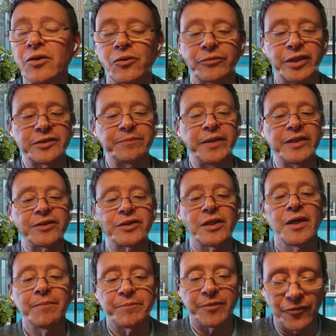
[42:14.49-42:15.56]
so it
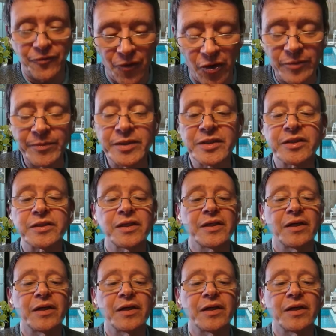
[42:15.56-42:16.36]
means performance,